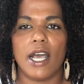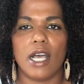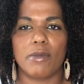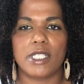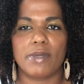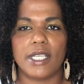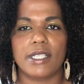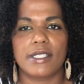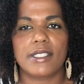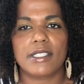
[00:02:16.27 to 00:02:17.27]
is being
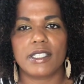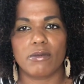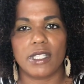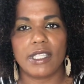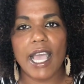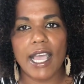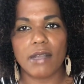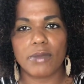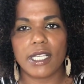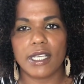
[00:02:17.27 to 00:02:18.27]
consistent with that,
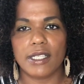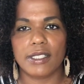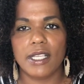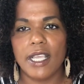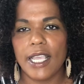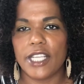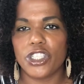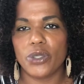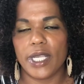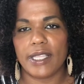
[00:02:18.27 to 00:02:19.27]
because in
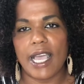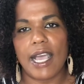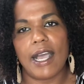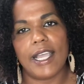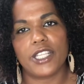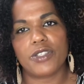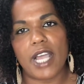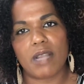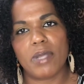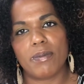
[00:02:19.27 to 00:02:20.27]
doing that, I
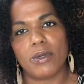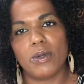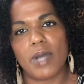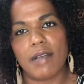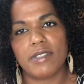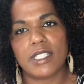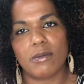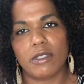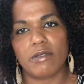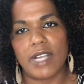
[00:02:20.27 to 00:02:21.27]
attract people who have
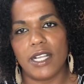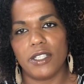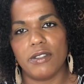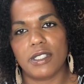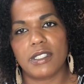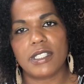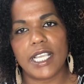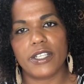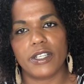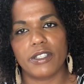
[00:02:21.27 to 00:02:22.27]
similar values and
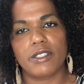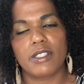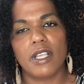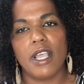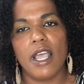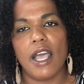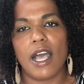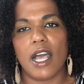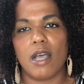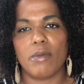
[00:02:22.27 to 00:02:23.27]
standards,
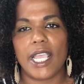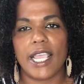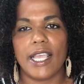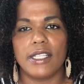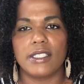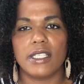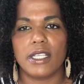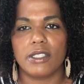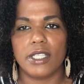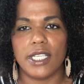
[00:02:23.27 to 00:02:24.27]
and
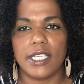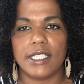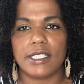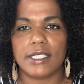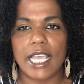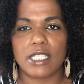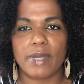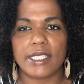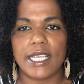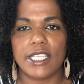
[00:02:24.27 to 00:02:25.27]
the
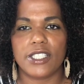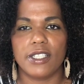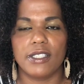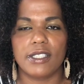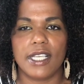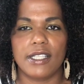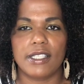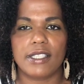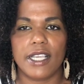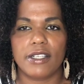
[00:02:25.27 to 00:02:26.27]
expectations and the
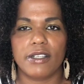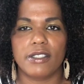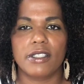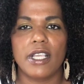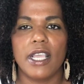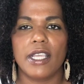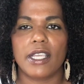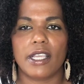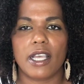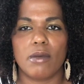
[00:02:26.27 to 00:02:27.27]
standards
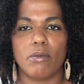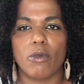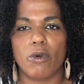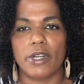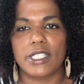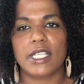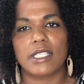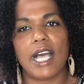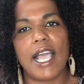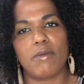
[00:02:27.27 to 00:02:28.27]
can come more into
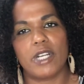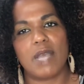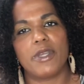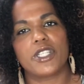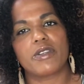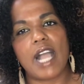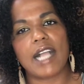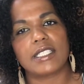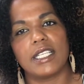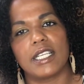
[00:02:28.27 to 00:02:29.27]
line when I'm
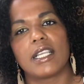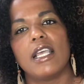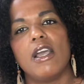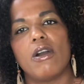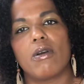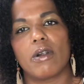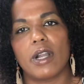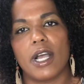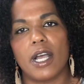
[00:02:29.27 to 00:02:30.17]
interacting or